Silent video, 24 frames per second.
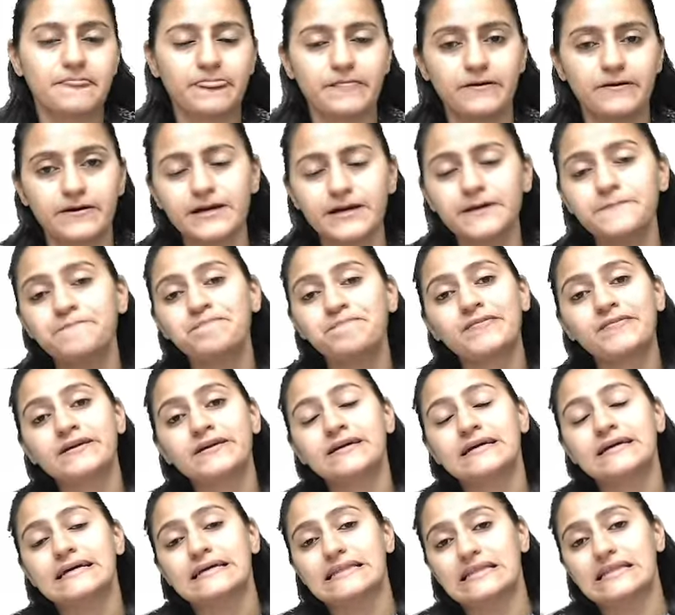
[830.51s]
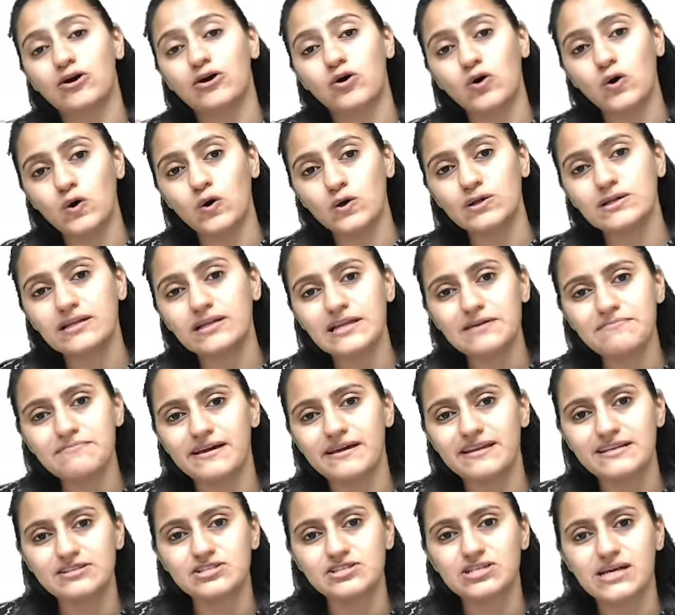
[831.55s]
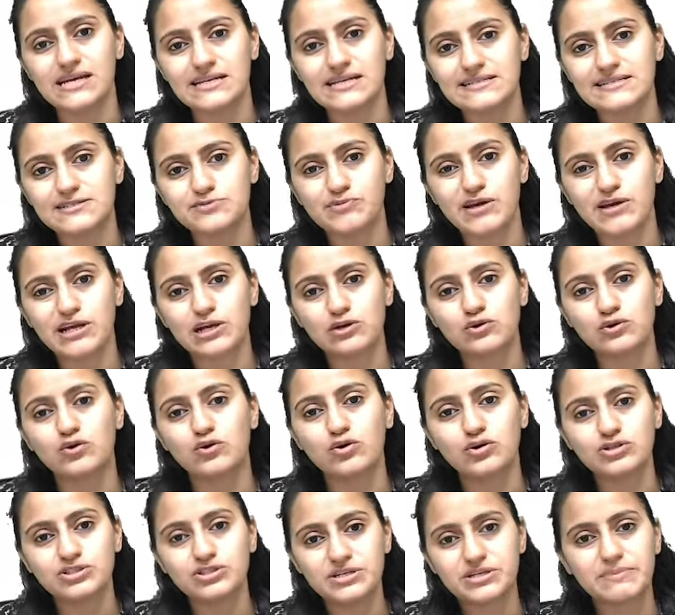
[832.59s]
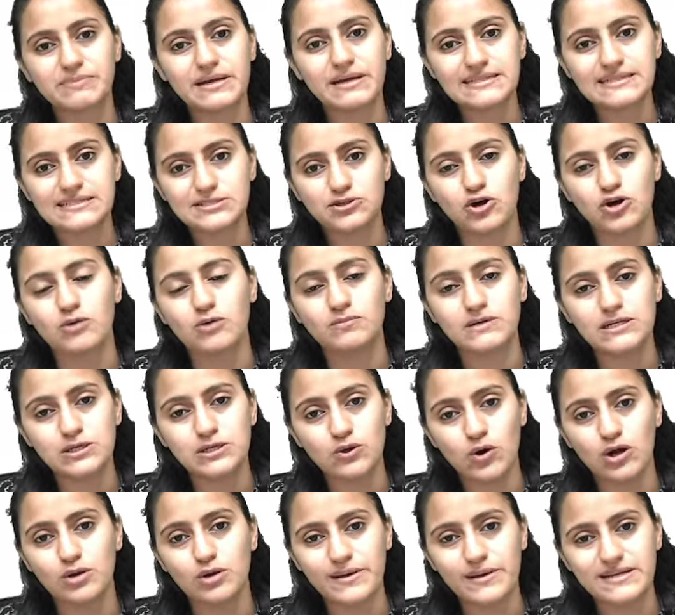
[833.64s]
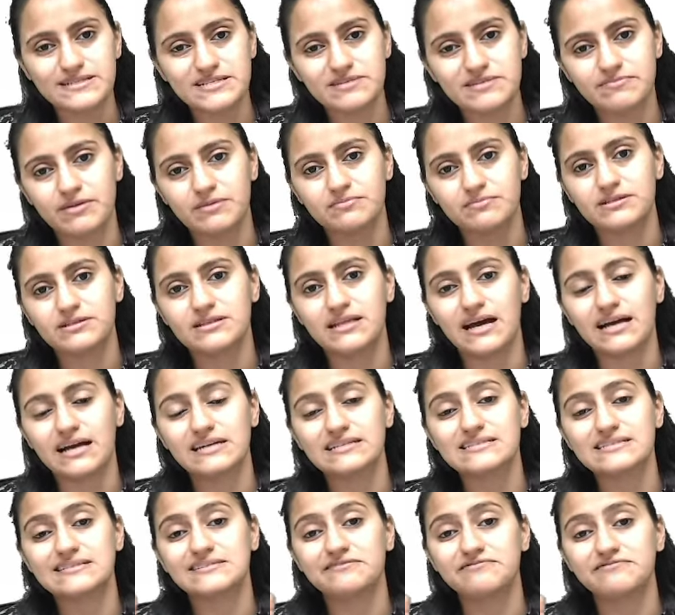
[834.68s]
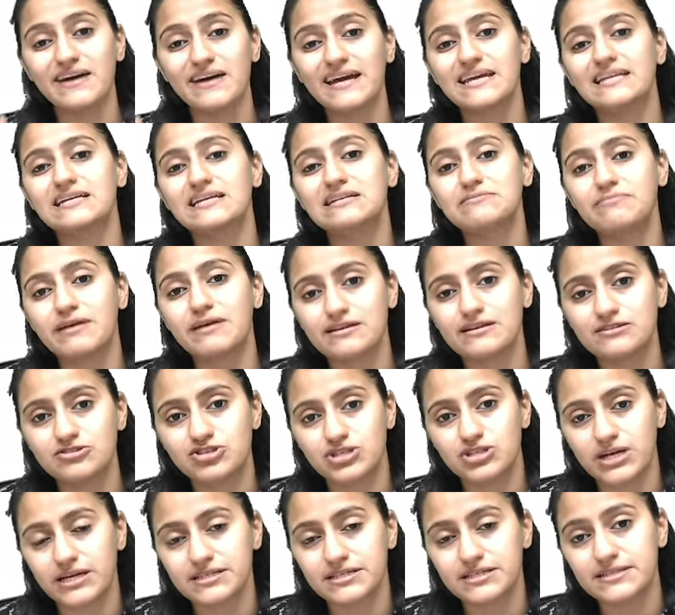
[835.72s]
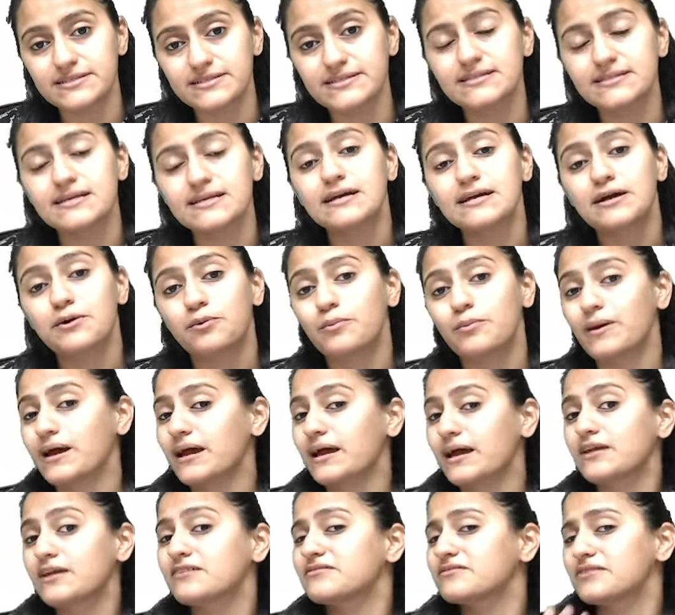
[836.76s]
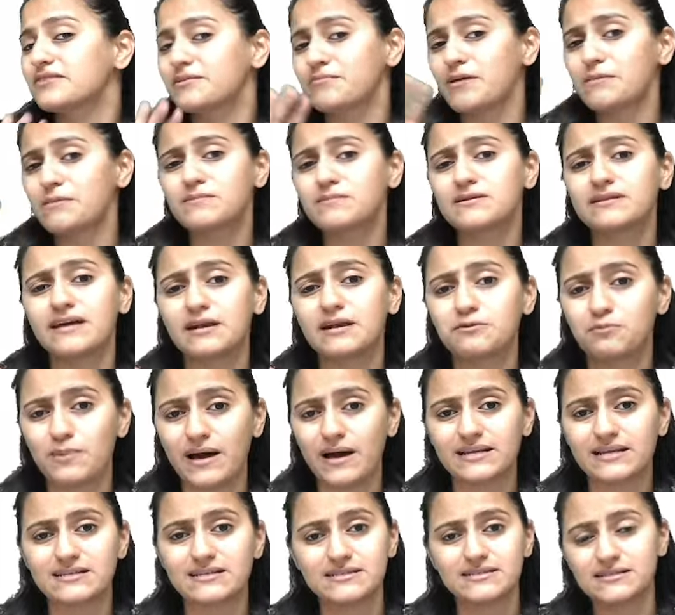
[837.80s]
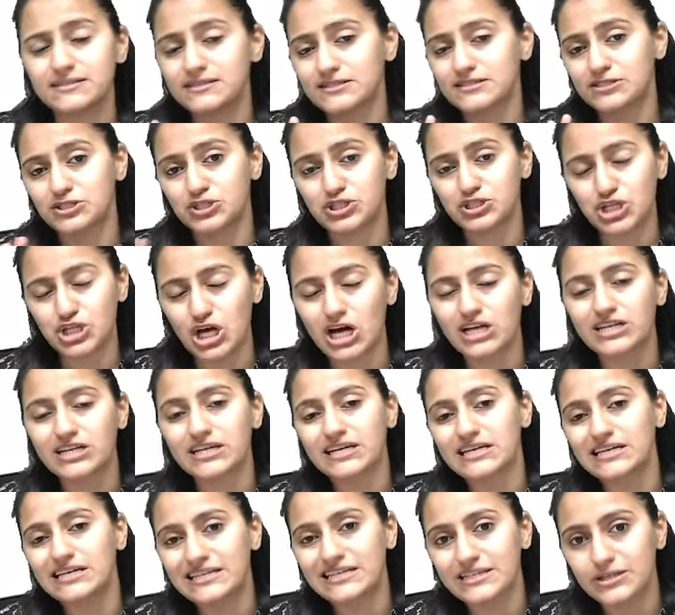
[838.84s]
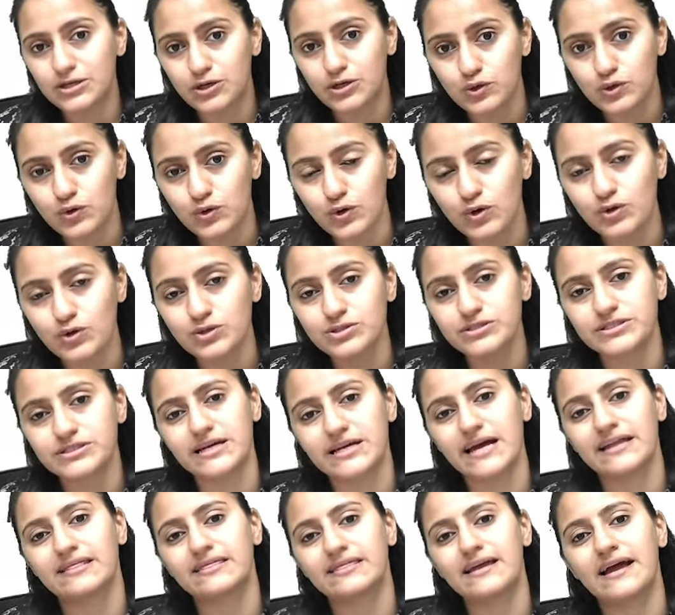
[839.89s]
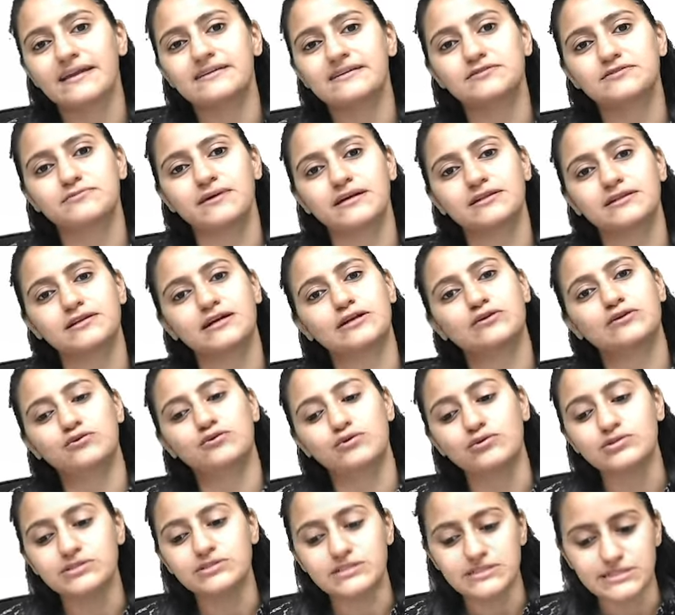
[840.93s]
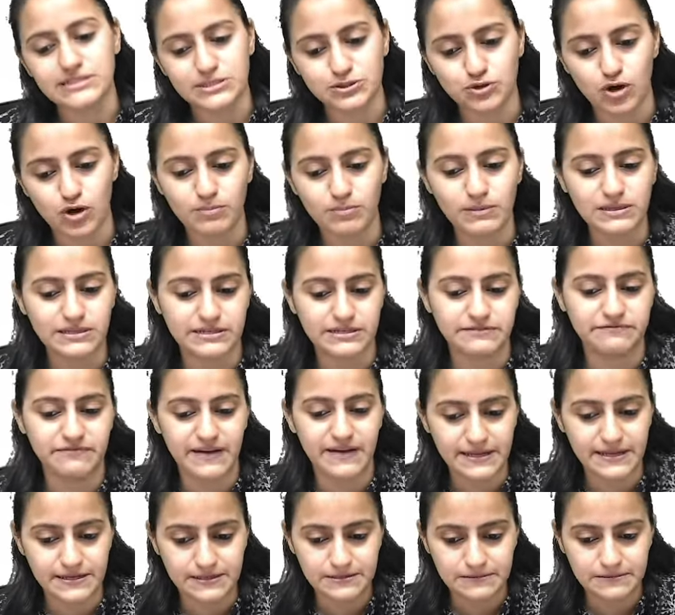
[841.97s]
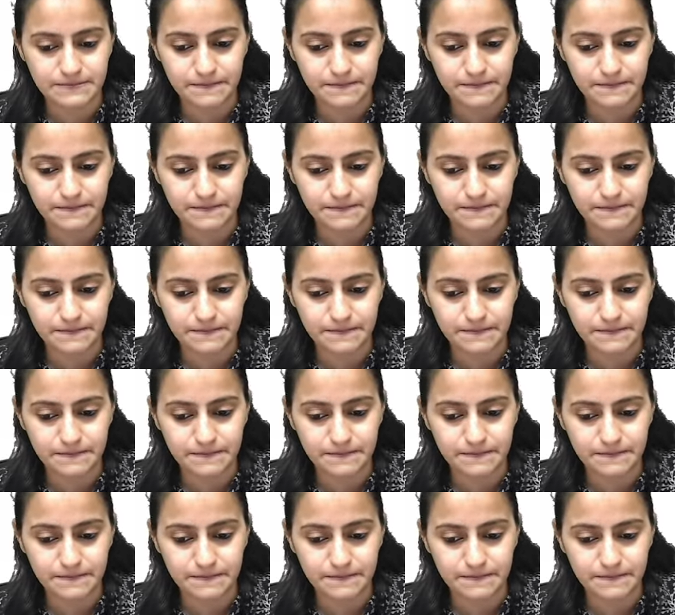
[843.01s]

Okay, the only meningitis where glucose remains normal, always remember that, is the viral meningitis, where remember that viruses do not eat glucose, and that is why the glucose is normal in viral.